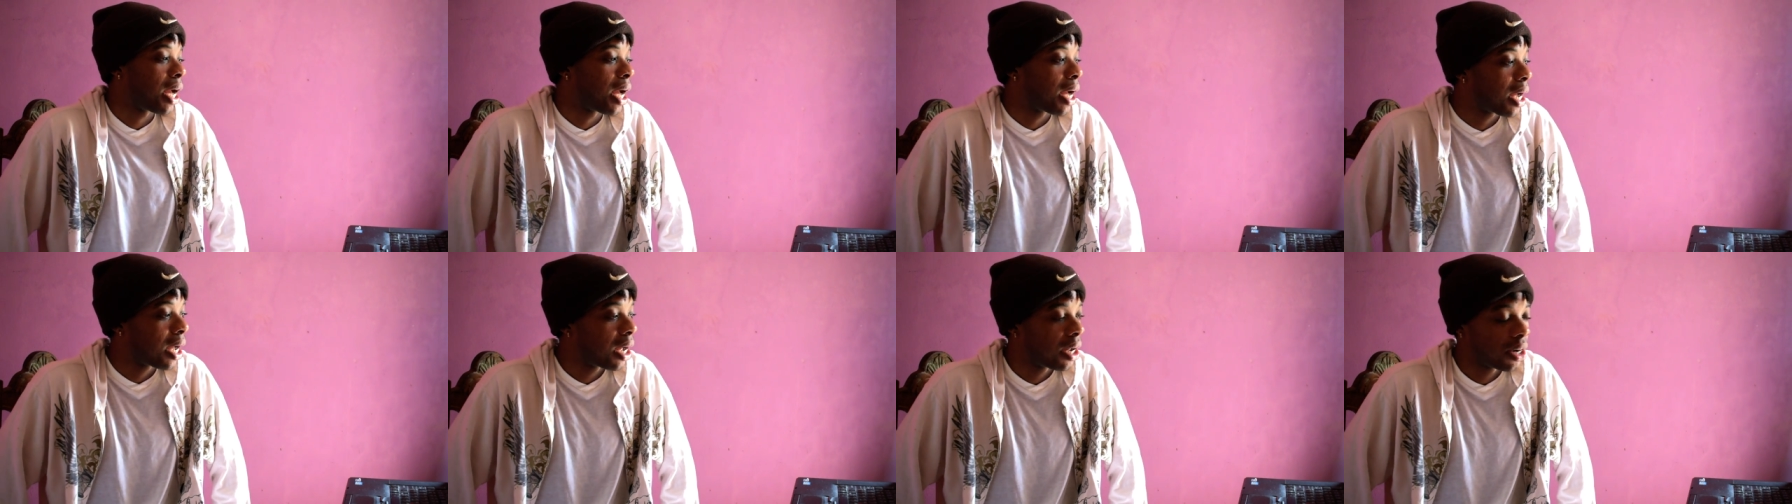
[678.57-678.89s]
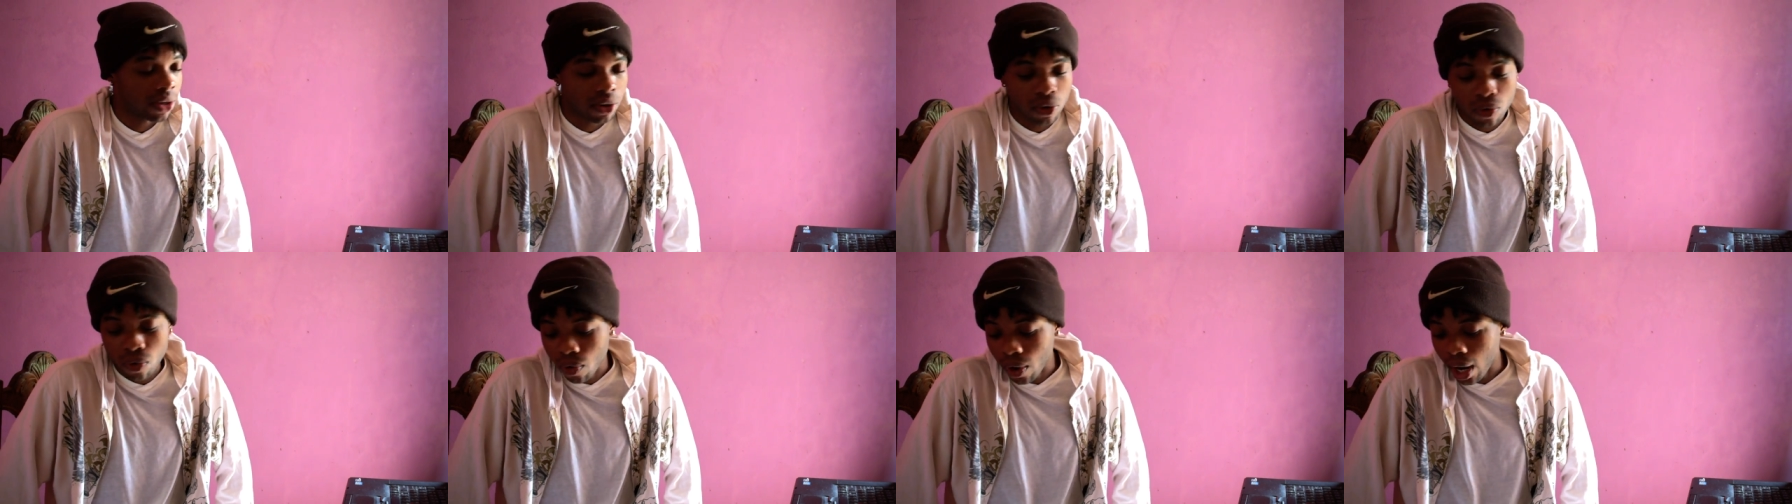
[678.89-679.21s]
I
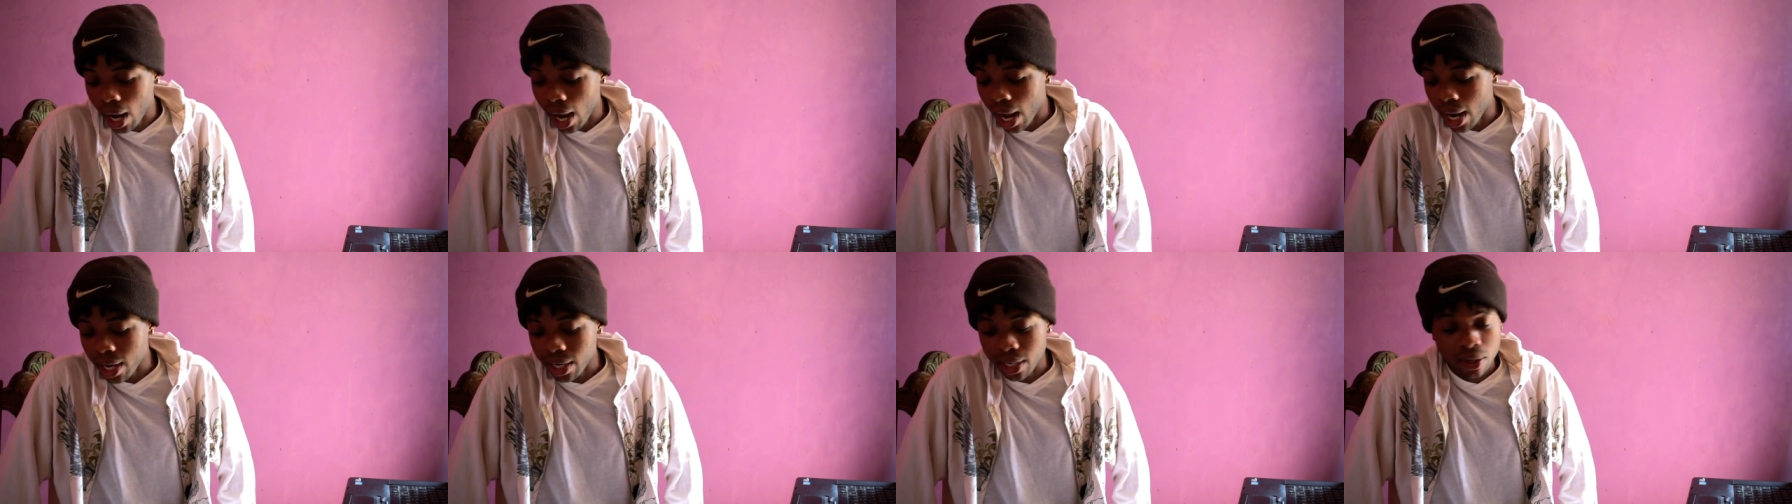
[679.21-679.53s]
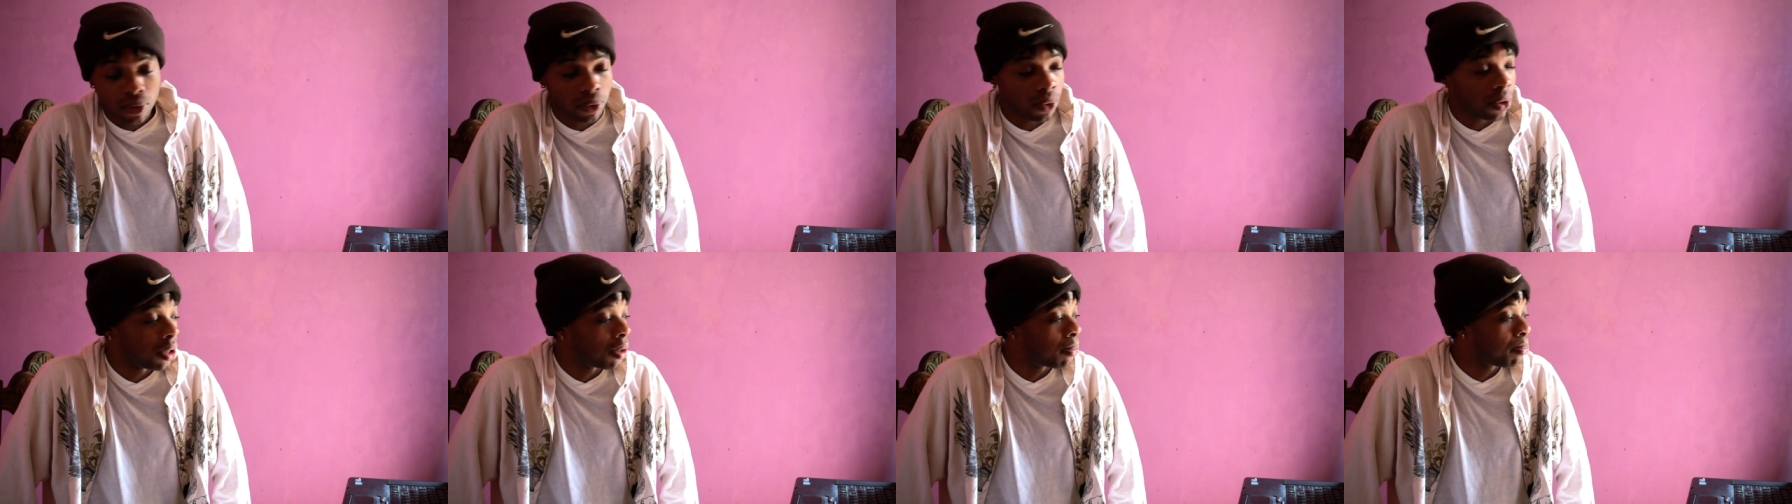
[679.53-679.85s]
got no
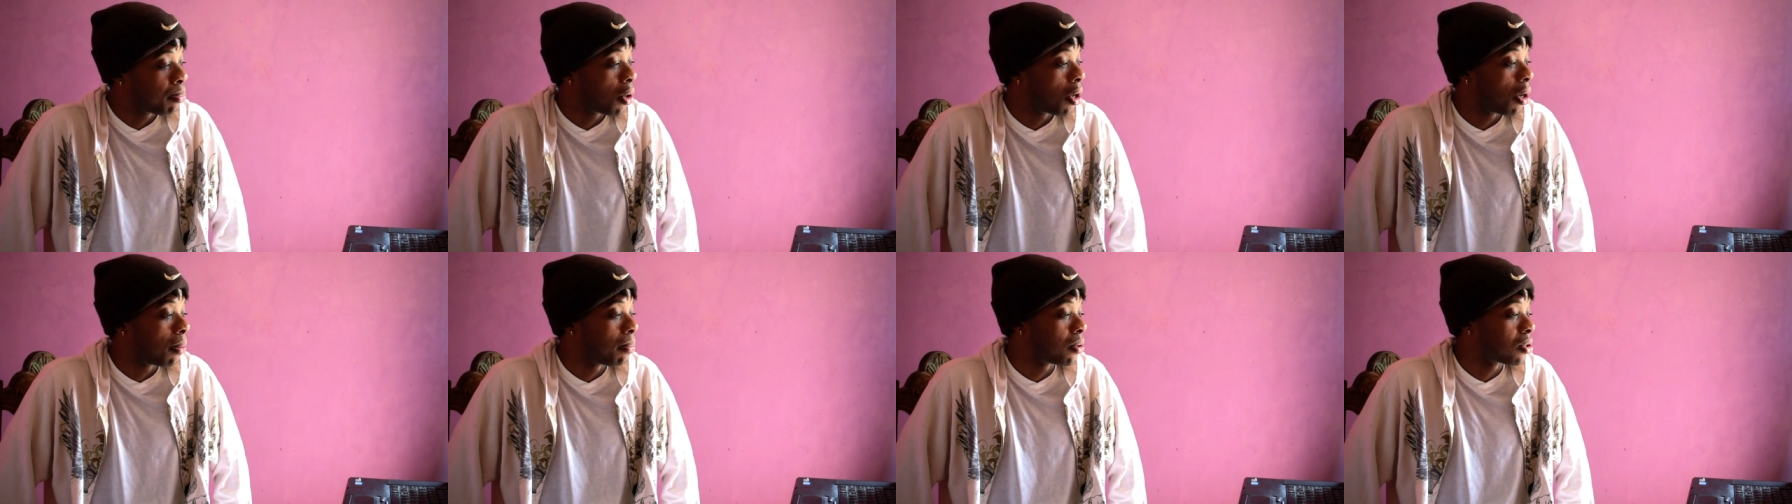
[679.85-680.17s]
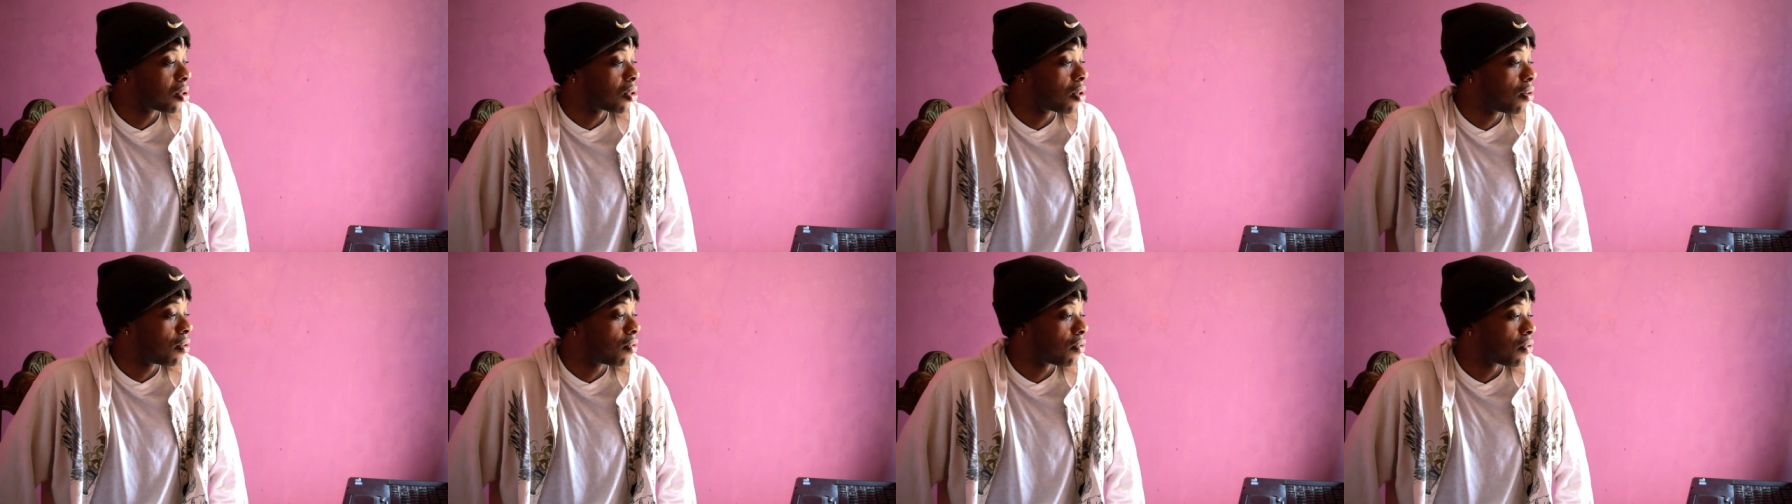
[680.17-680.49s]
idea what the
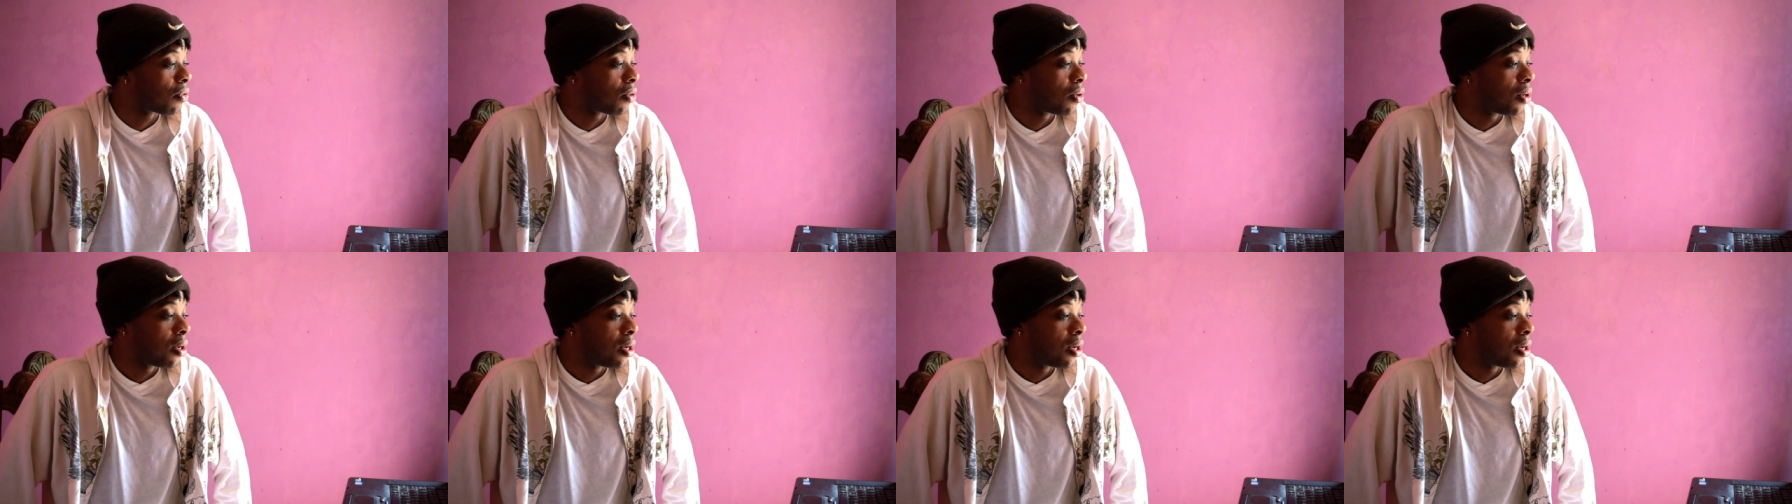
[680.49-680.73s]
purpose of